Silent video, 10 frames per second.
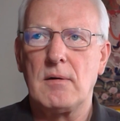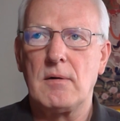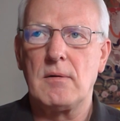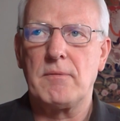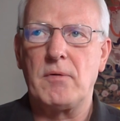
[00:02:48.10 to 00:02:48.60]

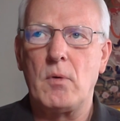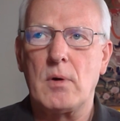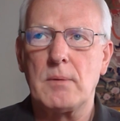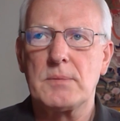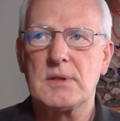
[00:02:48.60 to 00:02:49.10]

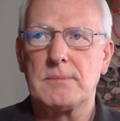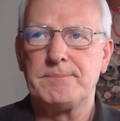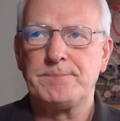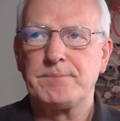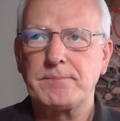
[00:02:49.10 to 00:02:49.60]
forms
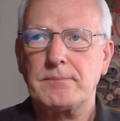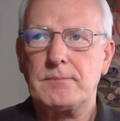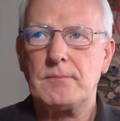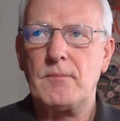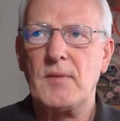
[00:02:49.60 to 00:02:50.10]

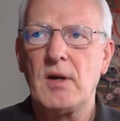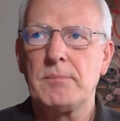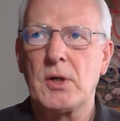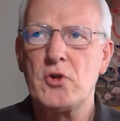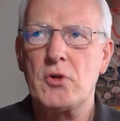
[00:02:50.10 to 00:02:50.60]
of
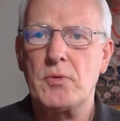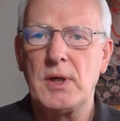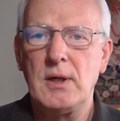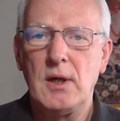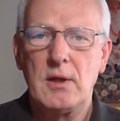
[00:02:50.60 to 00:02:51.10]

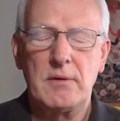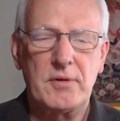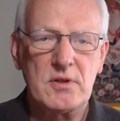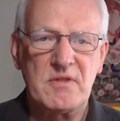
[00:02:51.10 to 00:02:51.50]
Manjushri, the first